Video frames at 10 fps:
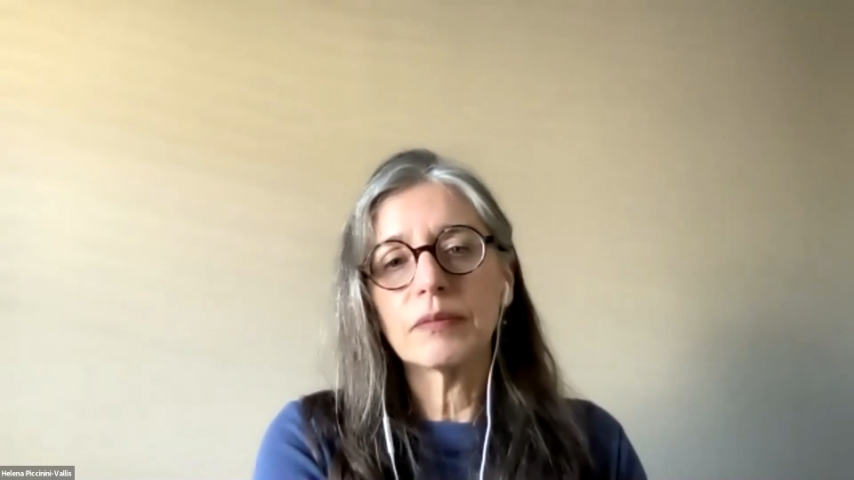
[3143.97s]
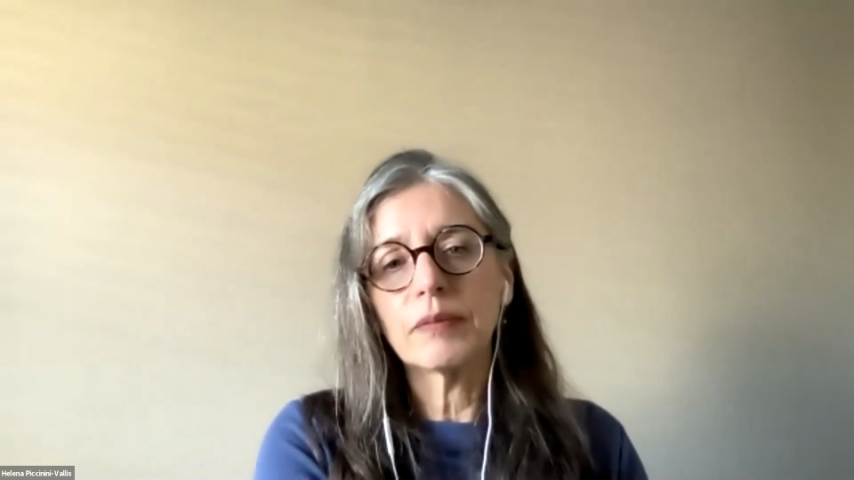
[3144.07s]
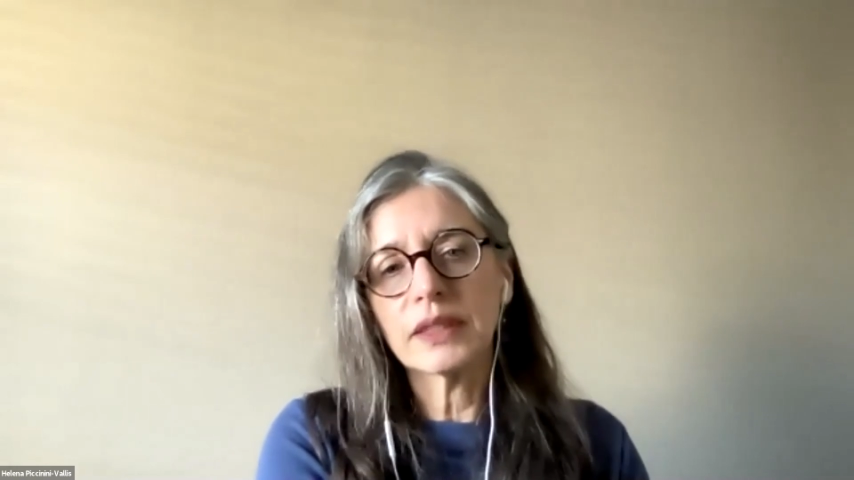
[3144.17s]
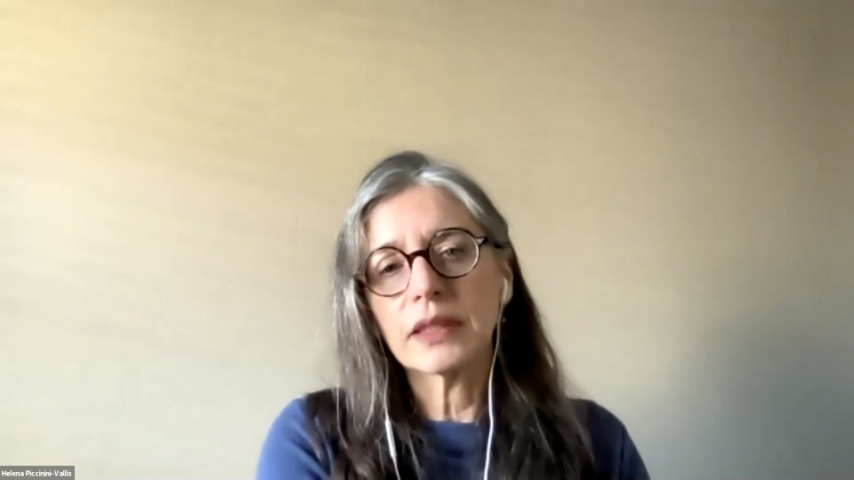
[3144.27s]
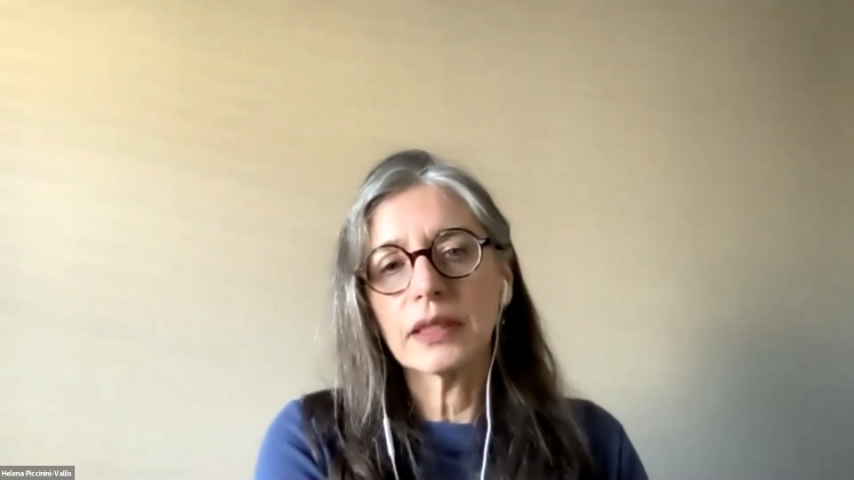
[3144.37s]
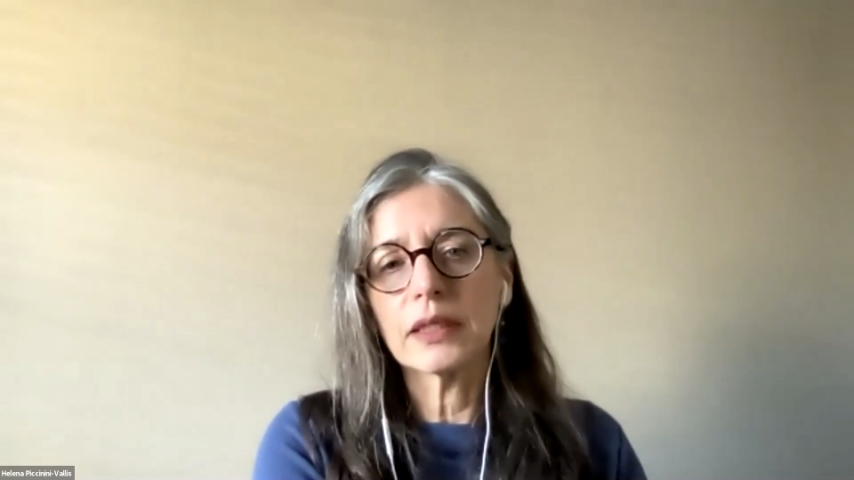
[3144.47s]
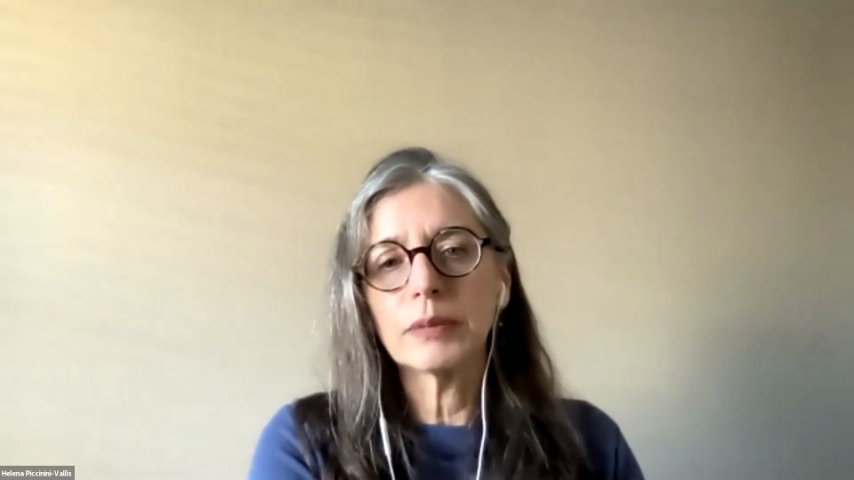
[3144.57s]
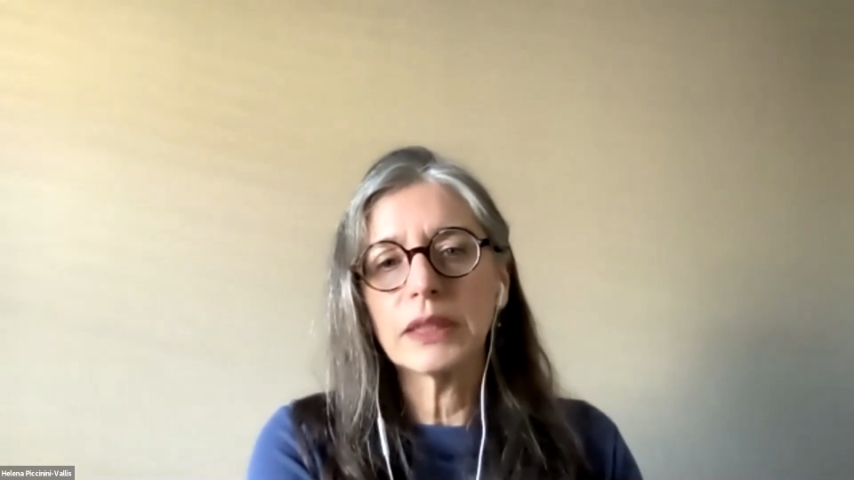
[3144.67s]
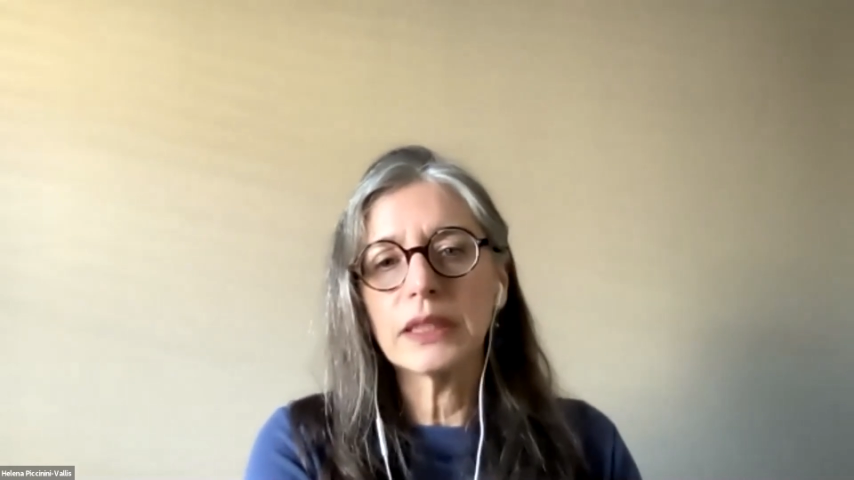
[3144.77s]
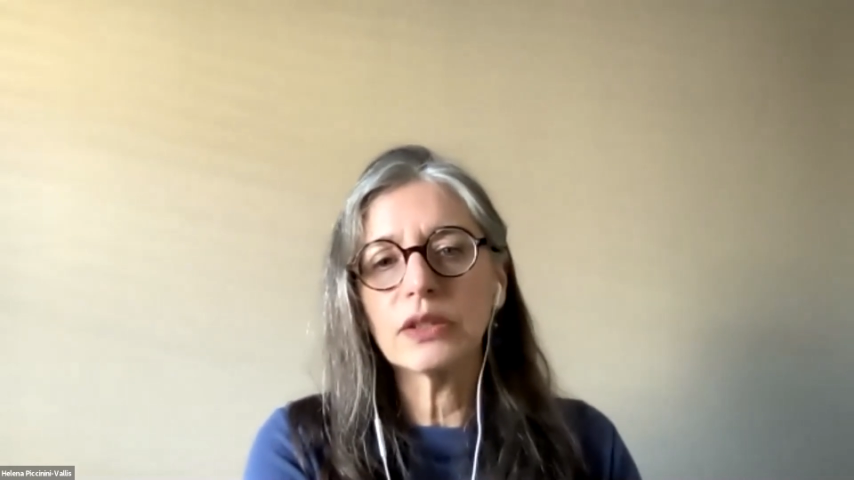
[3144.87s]
makes it a
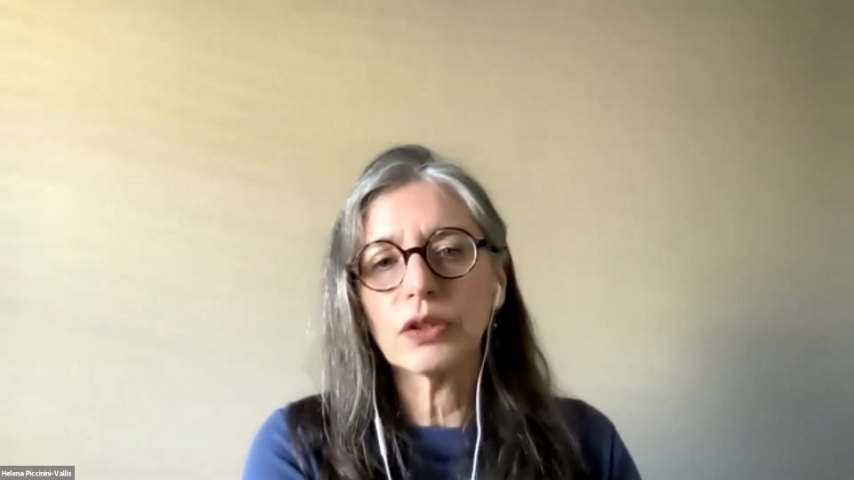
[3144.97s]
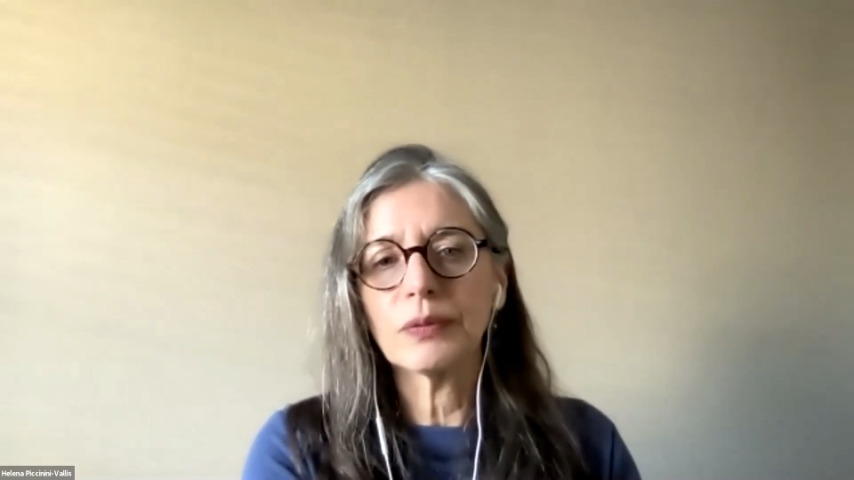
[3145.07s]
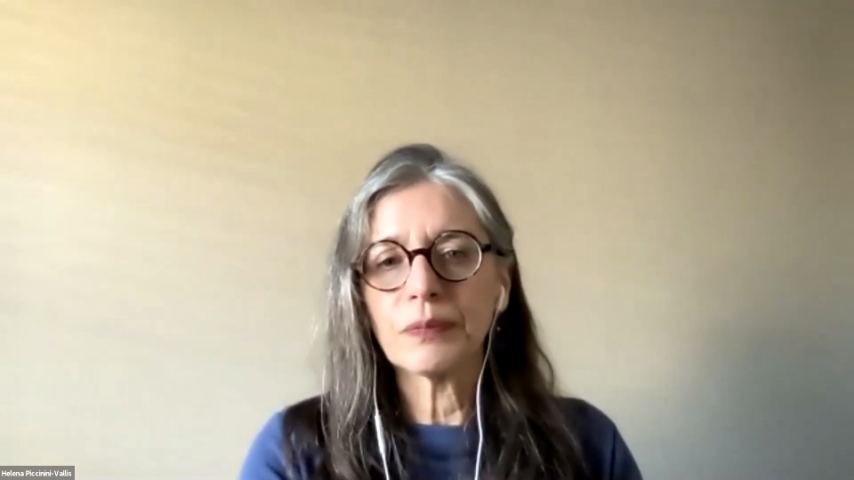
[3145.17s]
little bit easier.